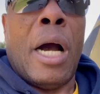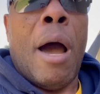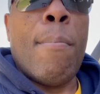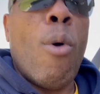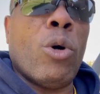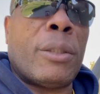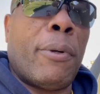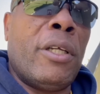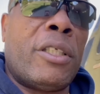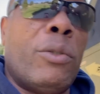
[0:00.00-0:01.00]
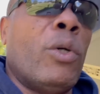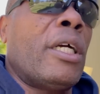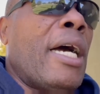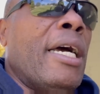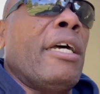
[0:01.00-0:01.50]
And most police know the
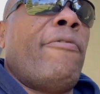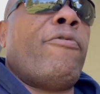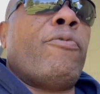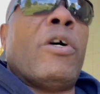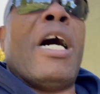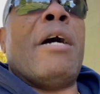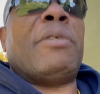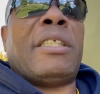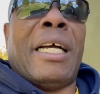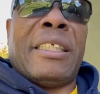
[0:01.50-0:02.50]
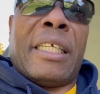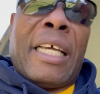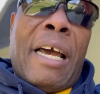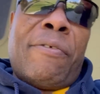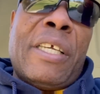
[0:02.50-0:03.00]
kind of um, stance that I
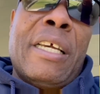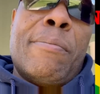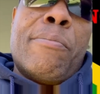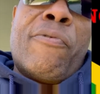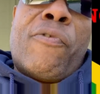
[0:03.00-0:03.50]
have taken.